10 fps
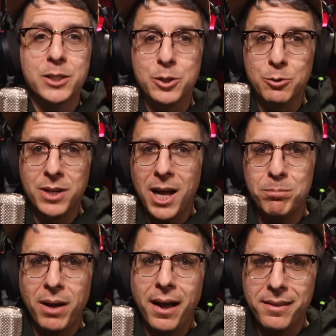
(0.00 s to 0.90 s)
Do
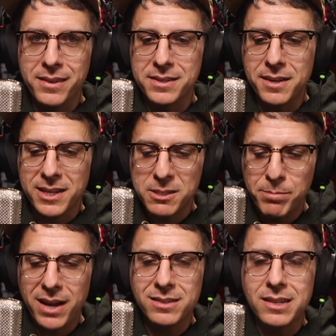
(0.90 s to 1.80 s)
not buy this
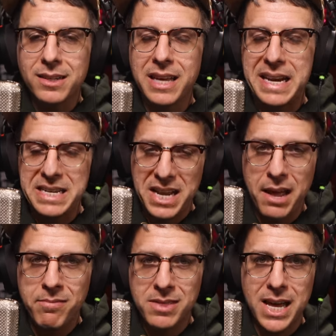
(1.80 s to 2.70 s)
expecting to get a
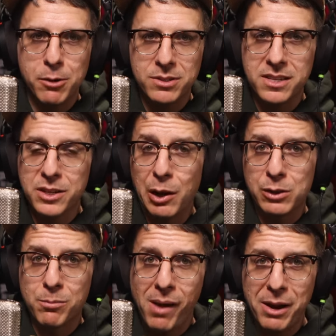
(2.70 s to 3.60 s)

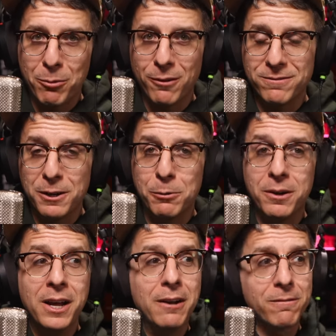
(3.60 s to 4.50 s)
$10,000 microphone
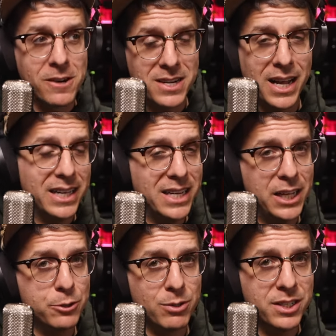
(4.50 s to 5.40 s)
for
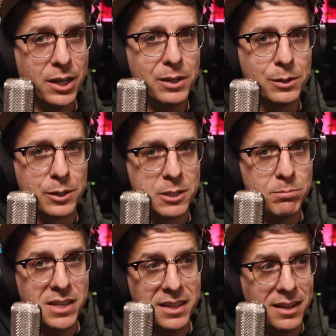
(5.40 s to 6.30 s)
$900
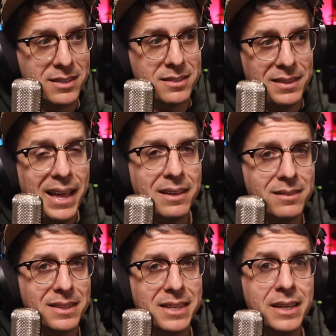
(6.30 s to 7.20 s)
because
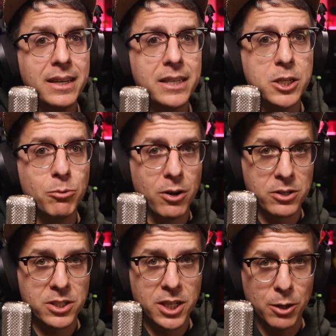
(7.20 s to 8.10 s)
likely you
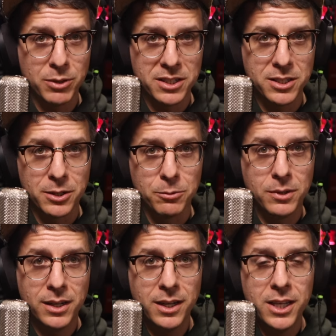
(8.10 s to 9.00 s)
aren't going to.
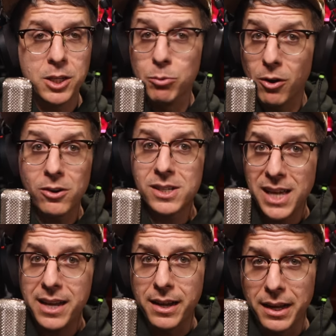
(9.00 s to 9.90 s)
You are
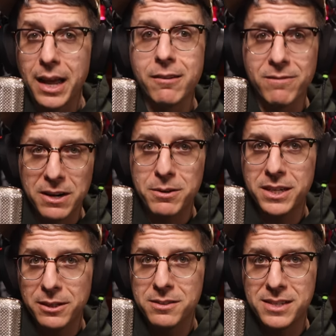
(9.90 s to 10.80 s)
getting a very
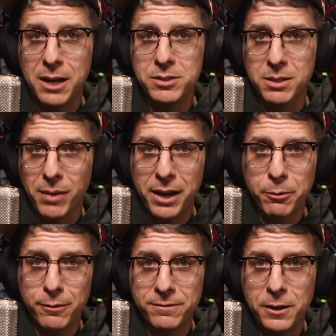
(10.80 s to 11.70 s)
good sounding
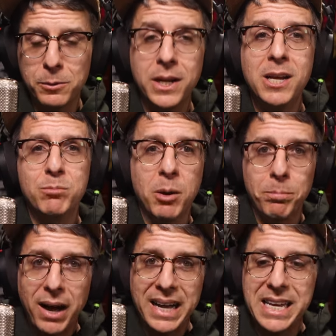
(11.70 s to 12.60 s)
microphone,
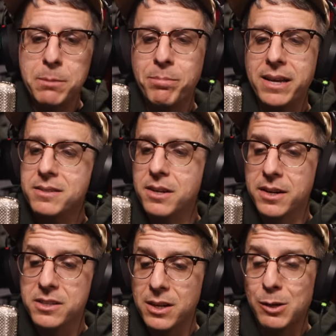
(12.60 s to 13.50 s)
but buy it based on
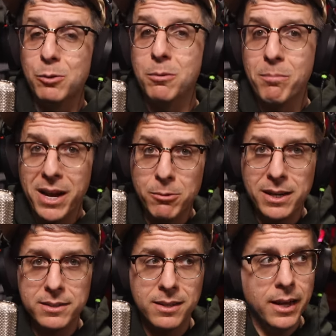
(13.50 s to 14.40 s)
its own
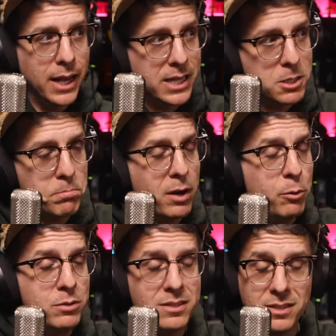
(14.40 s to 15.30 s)
merits as
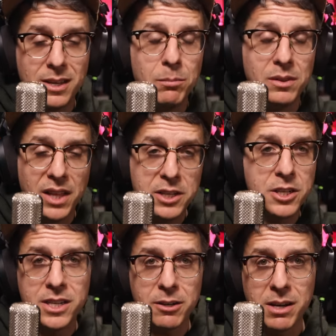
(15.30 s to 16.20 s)
opposed to some
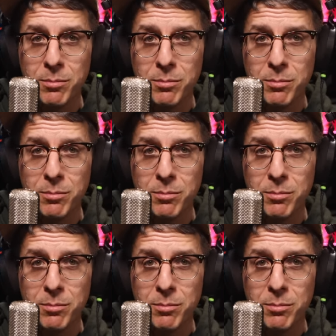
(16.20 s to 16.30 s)
legendary